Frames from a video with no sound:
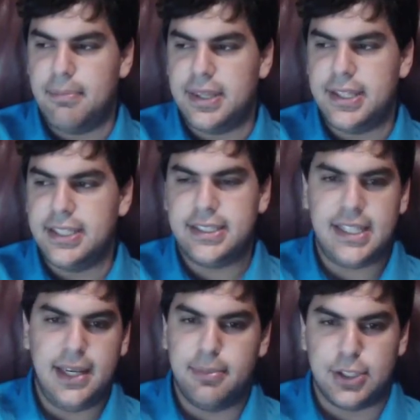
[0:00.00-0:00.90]
This
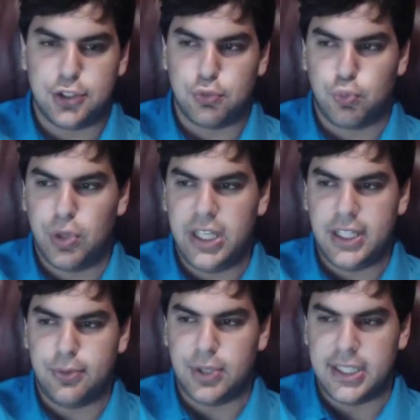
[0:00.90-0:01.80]
team is
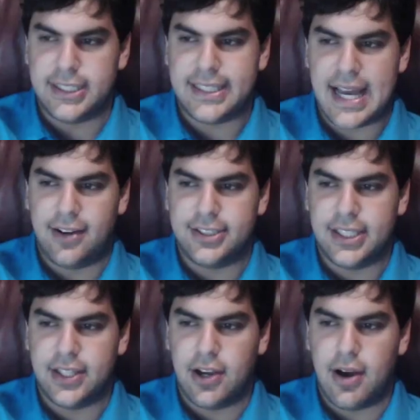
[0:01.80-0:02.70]
really, really
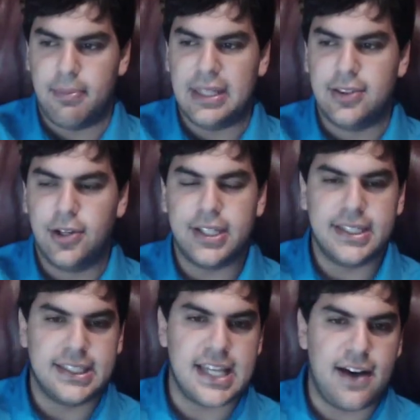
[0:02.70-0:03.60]
talented, though. I mean, look at
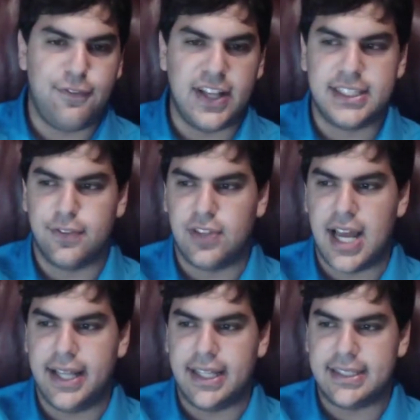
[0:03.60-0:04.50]
this offensive
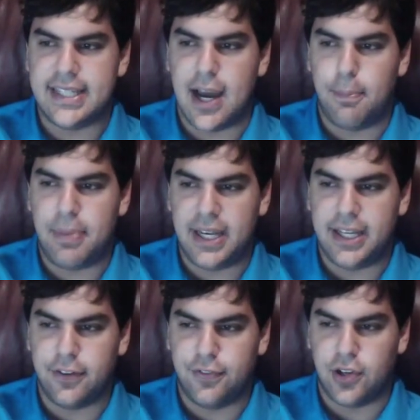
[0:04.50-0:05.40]
line that's now been
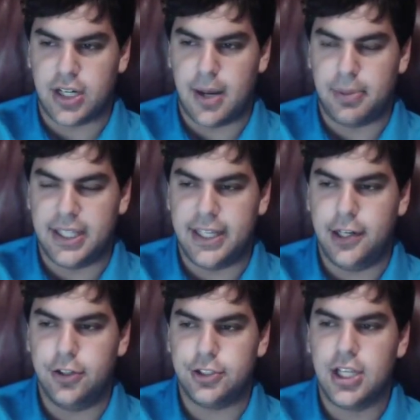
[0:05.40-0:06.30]
here for a couple of
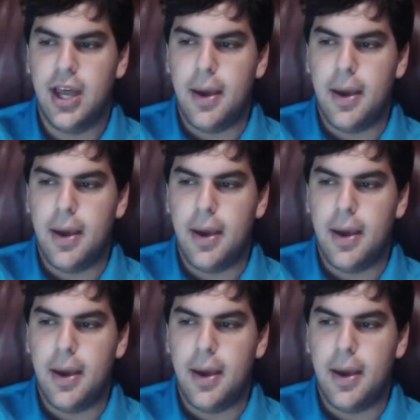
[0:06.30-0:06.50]
years.